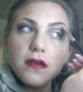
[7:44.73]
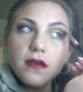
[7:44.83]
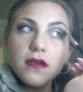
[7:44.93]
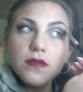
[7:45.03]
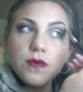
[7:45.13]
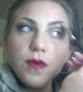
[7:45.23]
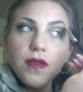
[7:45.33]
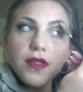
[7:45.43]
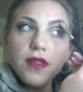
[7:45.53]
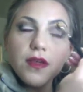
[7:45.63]
Because we
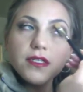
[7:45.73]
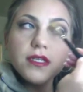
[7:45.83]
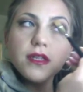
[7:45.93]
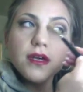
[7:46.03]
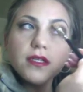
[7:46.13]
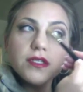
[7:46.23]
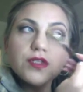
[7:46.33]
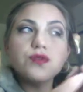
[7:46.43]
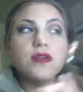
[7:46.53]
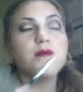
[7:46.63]
want the look to look
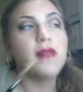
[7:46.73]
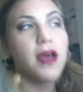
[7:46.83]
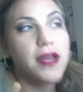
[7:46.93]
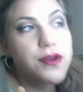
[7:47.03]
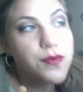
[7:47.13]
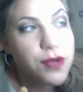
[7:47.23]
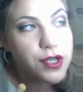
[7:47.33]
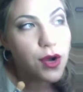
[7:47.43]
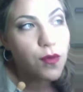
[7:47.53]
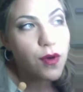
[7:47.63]
streamlined. We
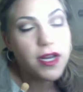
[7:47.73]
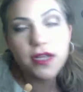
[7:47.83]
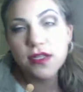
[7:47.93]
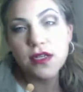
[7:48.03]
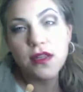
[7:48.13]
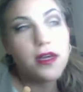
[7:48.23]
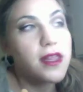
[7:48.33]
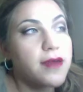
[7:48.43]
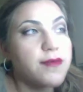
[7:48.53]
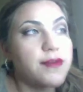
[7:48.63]
don't want it to look
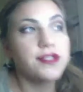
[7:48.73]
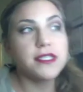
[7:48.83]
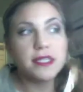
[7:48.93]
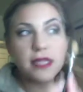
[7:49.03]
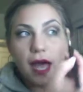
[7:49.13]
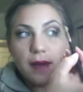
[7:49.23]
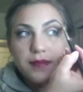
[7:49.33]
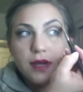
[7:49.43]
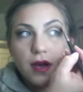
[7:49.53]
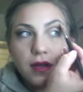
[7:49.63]
like we just
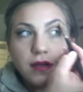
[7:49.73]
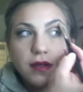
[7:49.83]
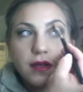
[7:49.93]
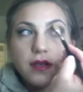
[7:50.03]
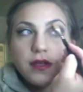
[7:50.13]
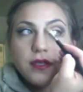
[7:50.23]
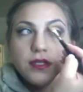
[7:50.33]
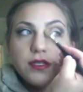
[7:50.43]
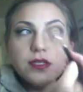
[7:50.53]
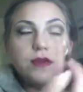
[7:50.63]
slapped on
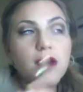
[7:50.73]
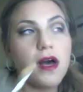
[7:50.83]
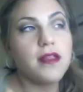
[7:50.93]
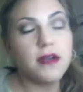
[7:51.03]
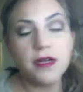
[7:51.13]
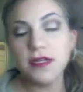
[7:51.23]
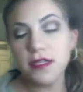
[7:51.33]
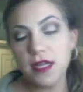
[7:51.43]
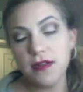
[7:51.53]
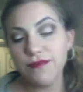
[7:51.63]
two colors
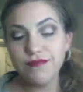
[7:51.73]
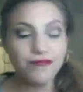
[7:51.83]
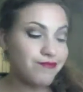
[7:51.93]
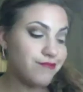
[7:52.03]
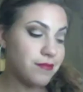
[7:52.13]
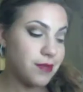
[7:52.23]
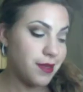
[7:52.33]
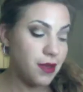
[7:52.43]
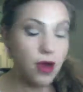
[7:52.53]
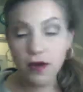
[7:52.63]
and,
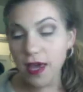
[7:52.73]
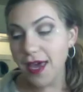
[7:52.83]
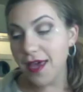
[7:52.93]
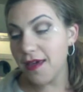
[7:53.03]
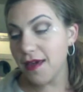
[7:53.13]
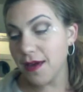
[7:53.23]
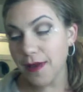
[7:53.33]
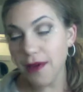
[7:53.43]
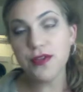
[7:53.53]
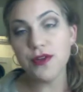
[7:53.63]
okay, I'm
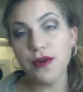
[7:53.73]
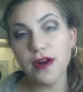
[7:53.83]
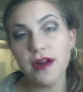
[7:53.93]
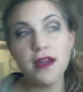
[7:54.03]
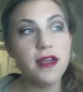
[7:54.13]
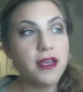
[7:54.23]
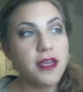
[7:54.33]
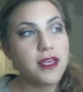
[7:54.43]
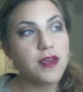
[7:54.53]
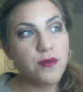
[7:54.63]
out the door.
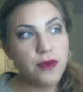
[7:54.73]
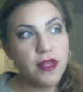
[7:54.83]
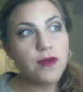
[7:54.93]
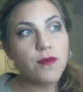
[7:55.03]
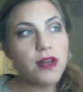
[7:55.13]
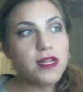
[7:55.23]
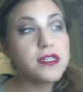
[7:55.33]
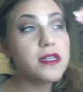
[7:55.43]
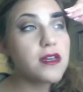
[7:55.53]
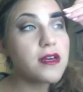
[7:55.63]
You really want
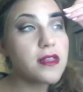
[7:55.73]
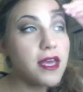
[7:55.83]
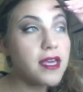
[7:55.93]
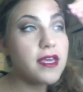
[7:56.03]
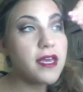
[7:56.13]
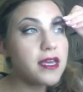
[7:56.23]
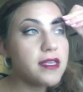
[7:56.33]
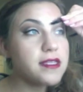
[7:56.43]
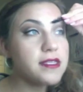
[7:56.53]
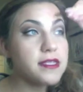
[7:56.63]
it to look like
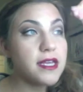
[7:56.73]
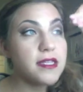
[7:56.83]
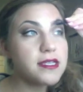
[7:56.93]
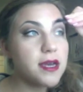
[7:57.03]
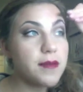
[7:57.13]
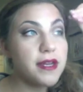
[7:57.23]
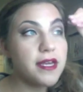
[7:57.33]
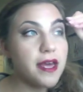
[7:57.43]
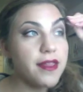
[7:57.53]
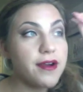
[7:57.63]
it's coming
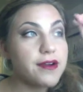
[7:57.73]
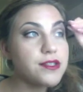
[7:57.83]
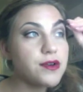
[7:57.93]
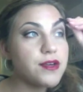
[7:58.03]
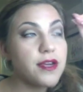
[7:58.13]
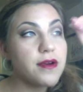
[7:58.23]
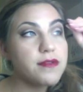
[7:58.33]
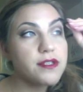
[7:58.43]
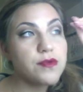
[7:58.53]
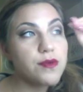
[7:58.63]
together. So here
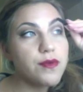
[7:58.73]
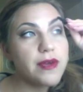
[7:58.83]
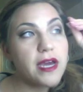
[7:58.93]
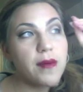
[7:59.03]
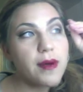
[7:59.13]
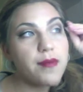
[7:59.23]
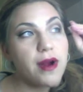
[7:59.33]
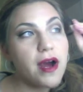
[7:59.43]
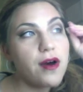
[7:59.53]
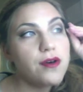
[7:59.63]
I'm just grooming out my
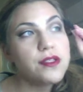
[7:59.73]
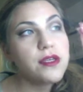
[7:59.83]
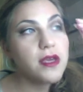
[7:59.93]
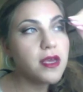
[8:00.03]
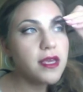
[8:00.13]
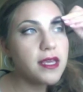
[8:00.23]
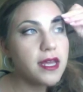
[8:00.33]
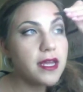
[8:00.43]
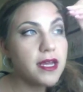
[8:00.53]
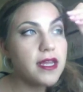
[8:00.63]
brows,
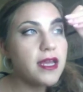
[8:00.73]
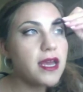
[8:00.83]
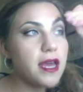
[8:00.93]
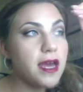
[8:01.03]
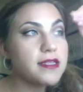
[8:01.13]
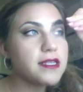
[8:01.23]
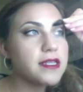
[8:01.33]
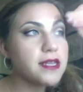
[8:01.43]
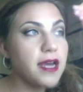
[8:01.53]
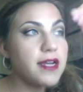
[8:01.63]
getting any
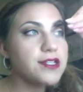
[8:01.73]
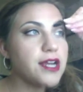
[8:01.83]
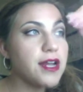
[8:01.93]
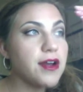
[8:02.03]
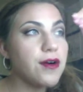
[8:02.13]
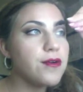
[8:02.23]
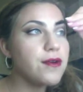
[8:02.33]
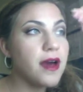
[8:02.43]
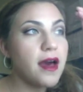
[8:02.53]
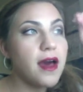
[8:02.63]
excess
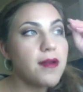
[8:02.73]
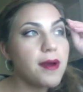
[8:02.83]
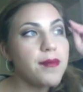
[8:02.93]
eyeshadow out of my